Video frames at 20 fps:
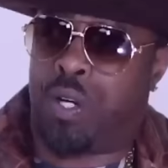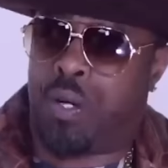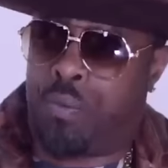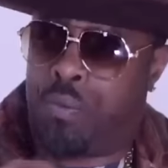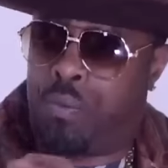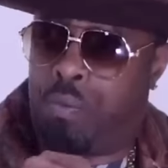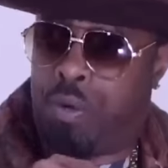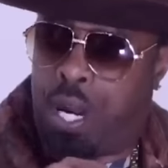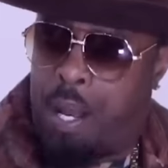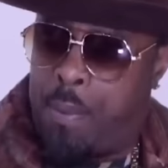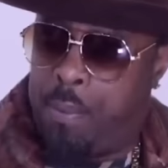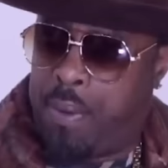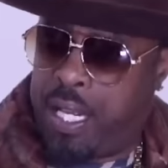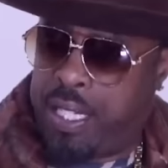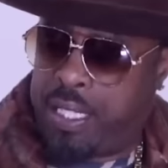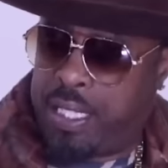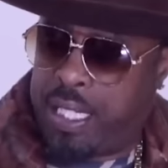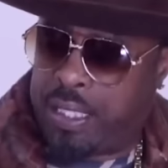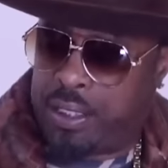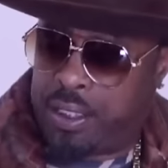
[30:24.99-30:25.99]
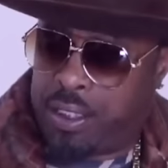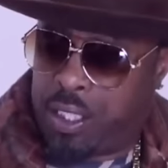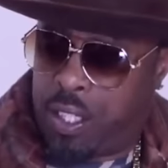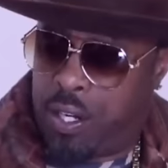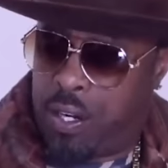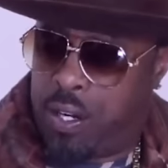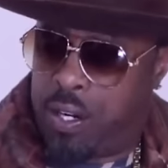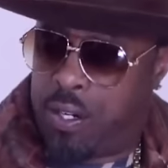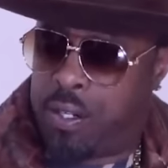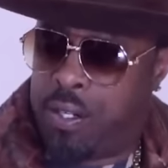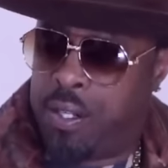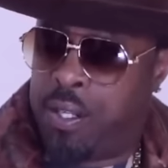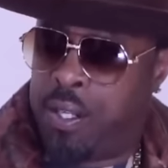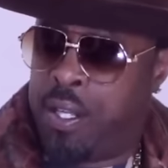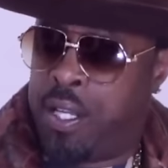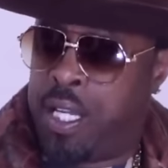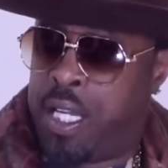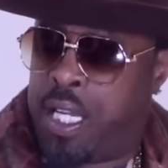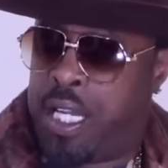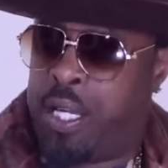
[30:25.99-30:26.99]
when, when I made that song,
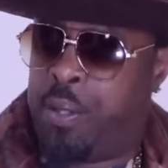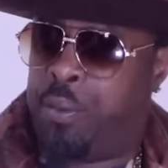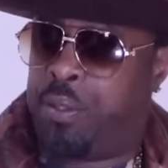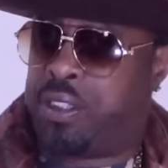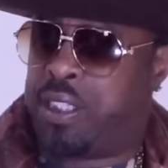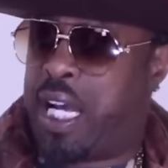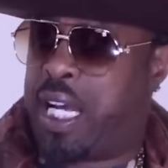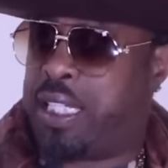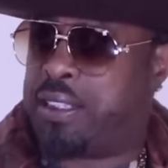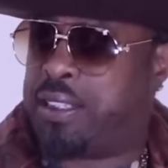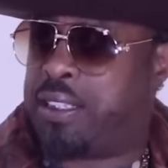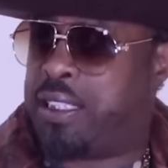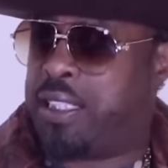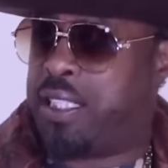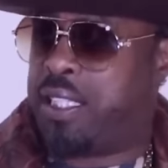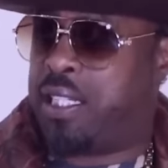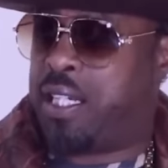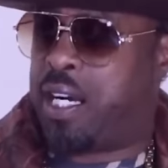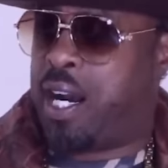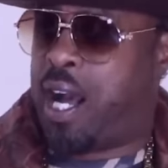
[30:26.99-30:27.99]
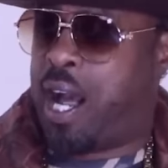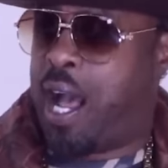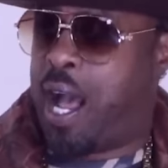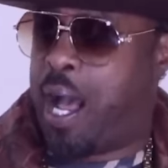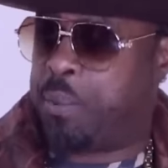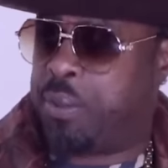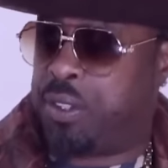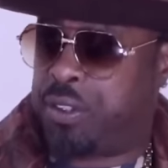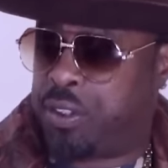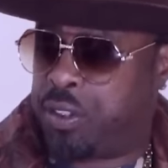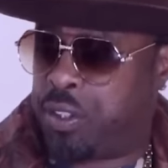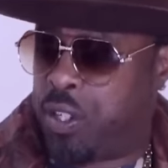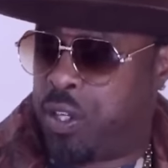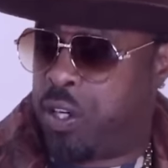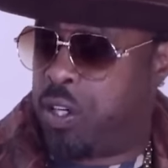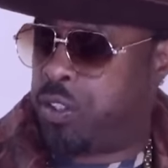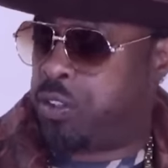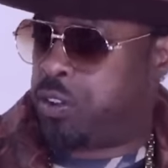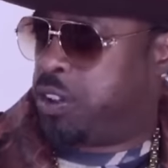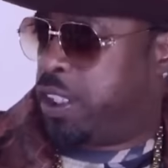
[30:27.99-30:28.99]
it was actually a homage
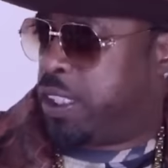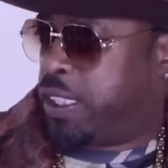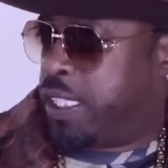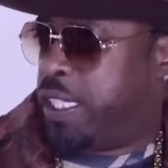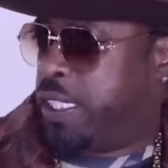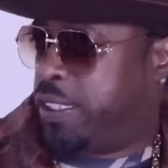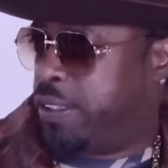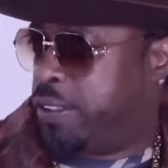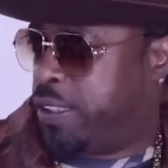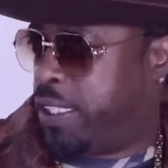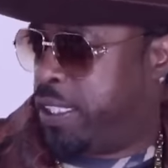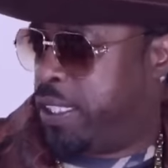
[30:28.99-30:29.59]
song to King